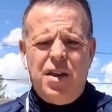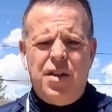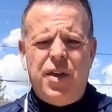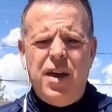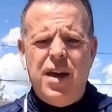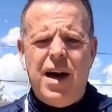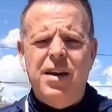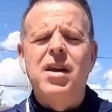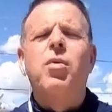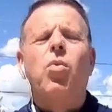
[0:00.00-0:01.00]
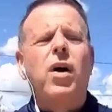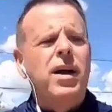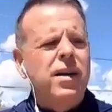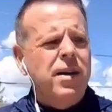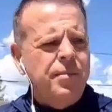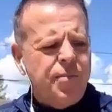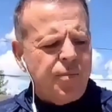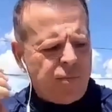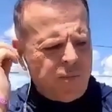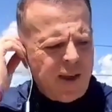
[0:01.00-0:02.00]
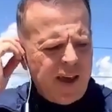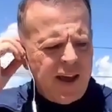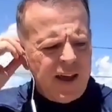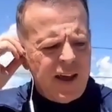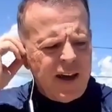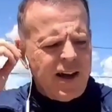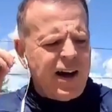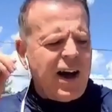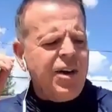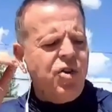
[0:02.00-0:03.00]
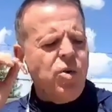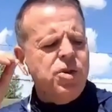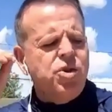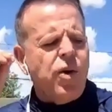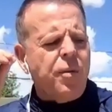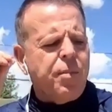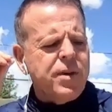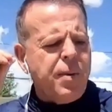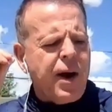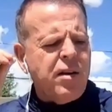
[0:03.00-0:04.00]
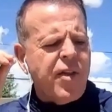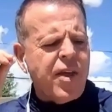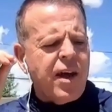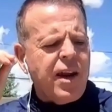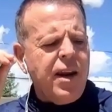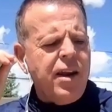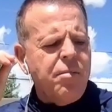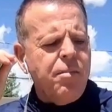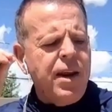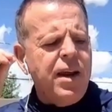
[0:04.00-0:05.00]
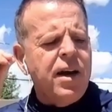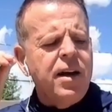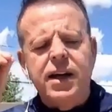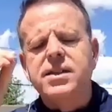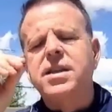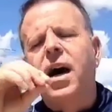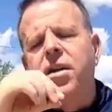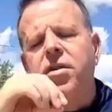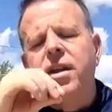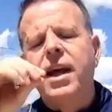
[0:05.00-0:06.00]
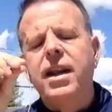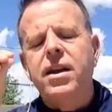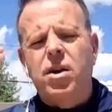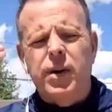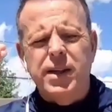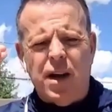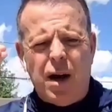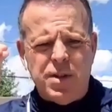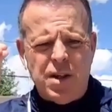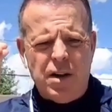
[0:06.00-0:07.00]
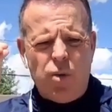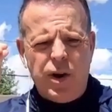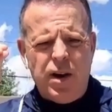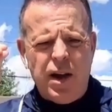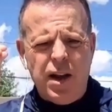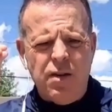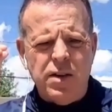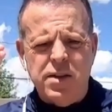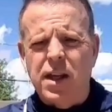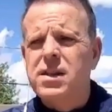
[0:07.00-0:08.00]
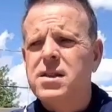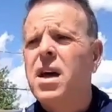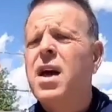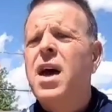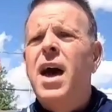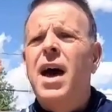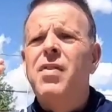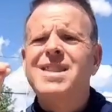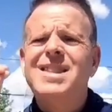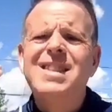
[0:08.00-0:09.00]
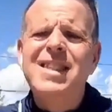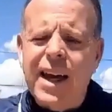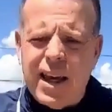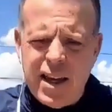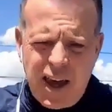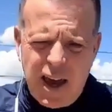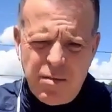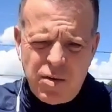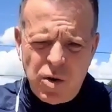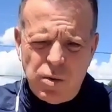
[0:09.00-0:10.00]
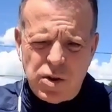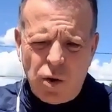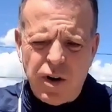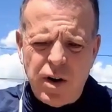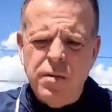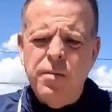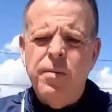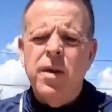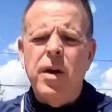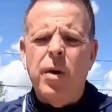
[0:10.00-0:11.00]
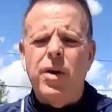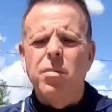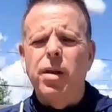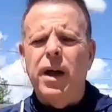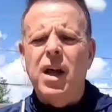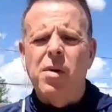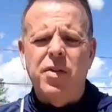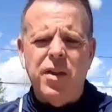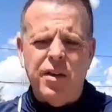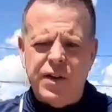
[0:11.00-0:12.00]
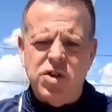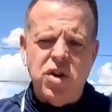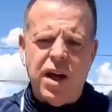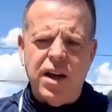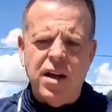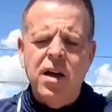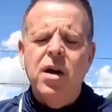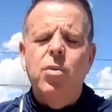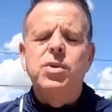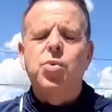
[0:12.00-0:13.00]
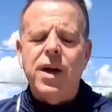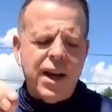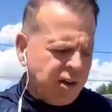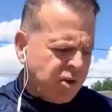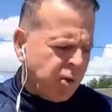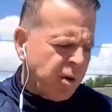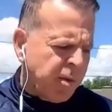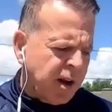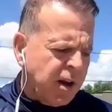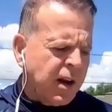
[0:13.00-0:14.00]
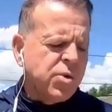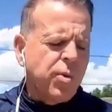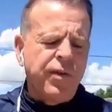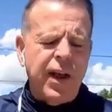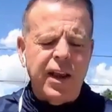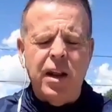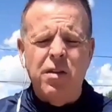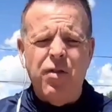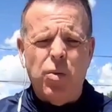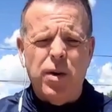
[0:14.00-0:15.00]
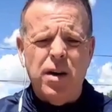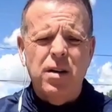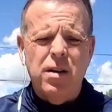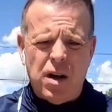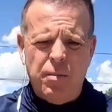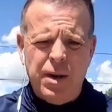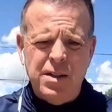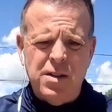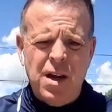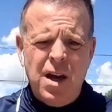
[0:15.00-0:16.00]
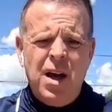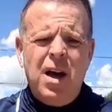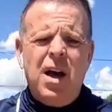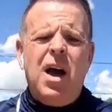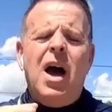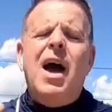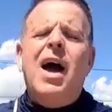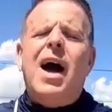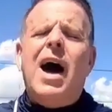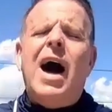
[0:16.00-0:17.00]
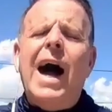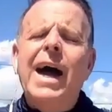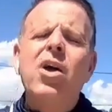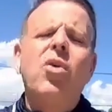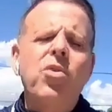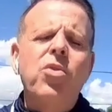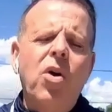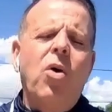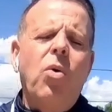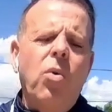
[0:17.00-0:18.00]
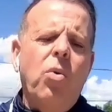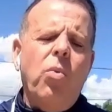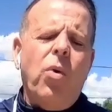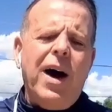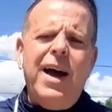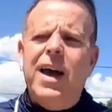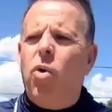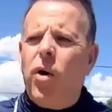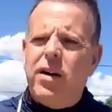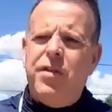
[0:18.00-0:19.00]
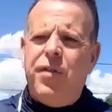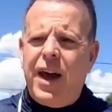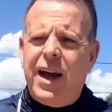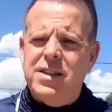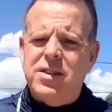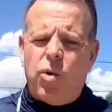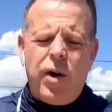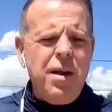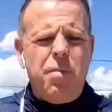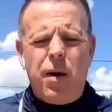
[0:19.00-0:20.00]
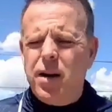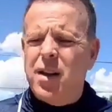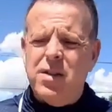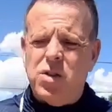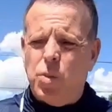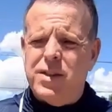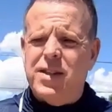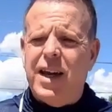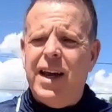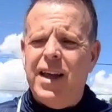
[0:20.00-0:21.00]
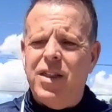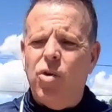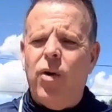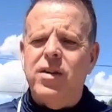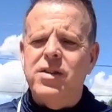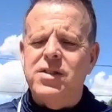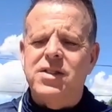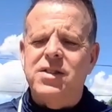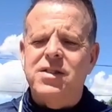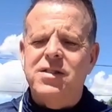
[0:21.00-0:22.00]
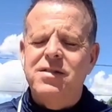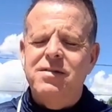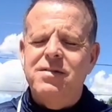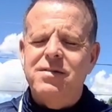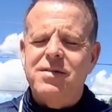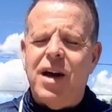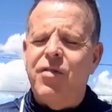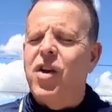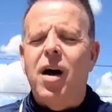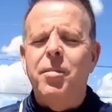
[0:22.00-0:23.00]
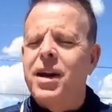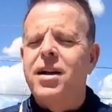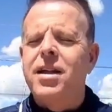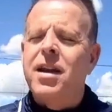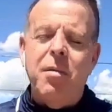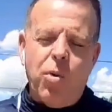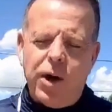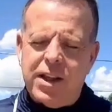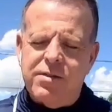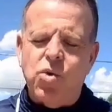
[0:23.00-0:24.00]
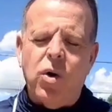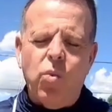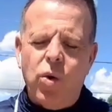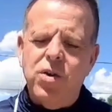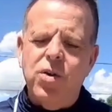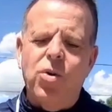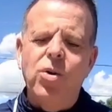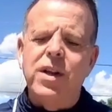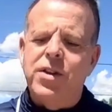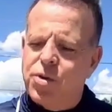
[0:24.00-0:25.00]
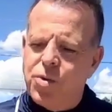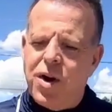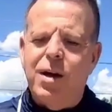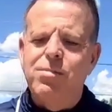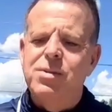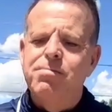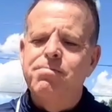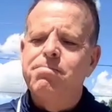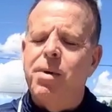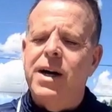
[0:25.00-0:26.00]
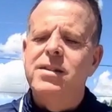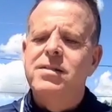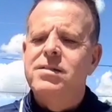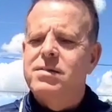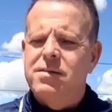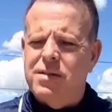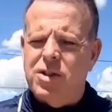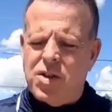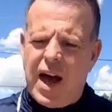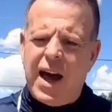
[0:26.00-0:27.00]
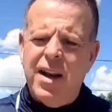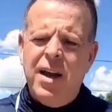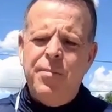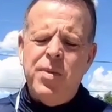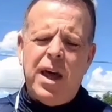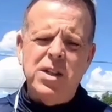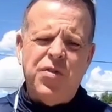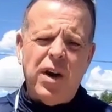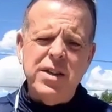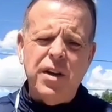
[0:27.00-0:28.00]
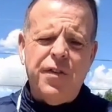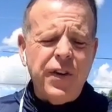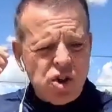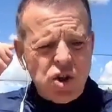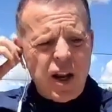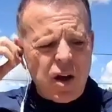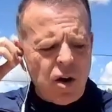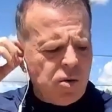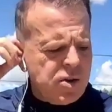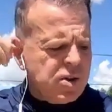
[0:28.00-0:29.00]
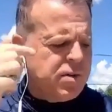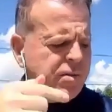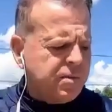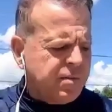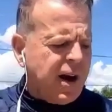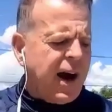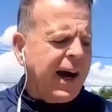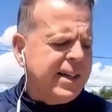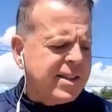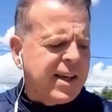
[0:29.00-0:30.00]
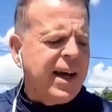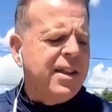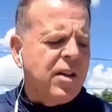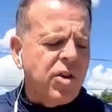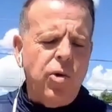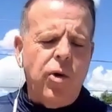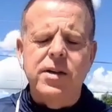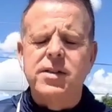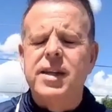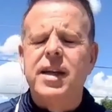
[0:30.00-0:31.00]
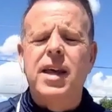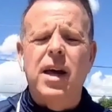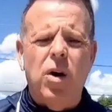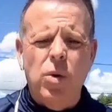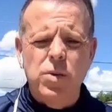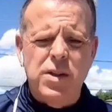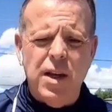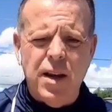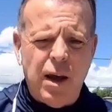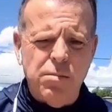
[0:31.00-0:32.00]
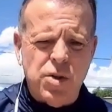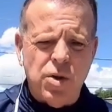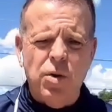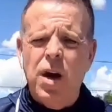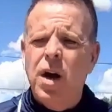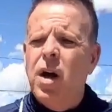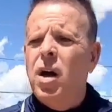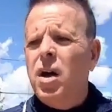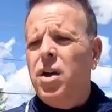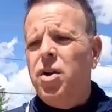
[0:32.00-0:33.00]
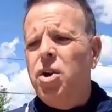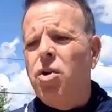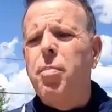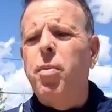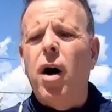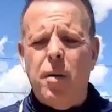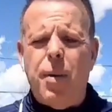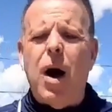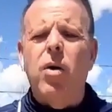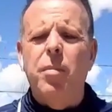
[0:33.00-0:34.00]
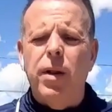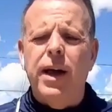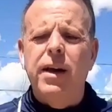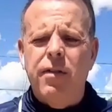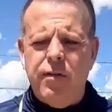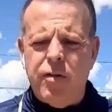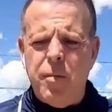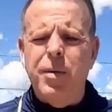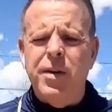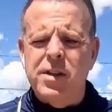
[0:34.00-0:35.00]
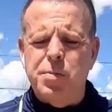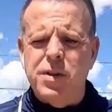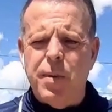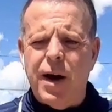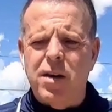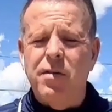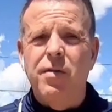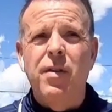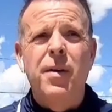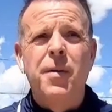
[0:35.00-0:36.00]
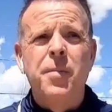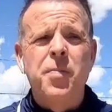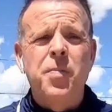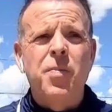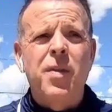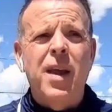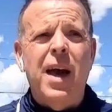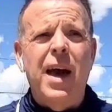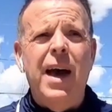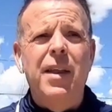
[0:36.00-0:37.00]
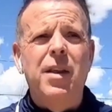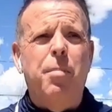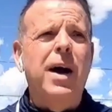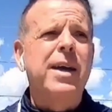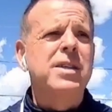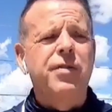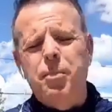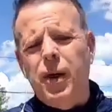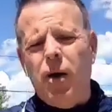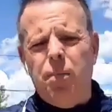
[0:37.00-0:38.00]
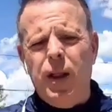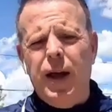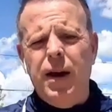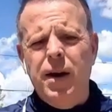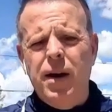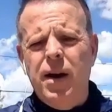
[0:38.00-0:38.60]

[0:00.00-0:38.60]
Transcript: The number one, I do enjoy the perspective of the Canadian media. It's 180 degrees opposite of what you're getting in the States. And the second game 2 was over. They were complaining about the officiating, which we're going to get to in a minute, and it's reflected in the viewer comments. I don't know why Oiler fans or any pundits would say the Oilers have dominated at any point. They've scored 1 goal in 2 games, but there's that. And as far as the officiating goes, I said that the Oilers did get hosed in game 2. You're up on a power play from Edmonton's perspective. and the puck gets flipped out of play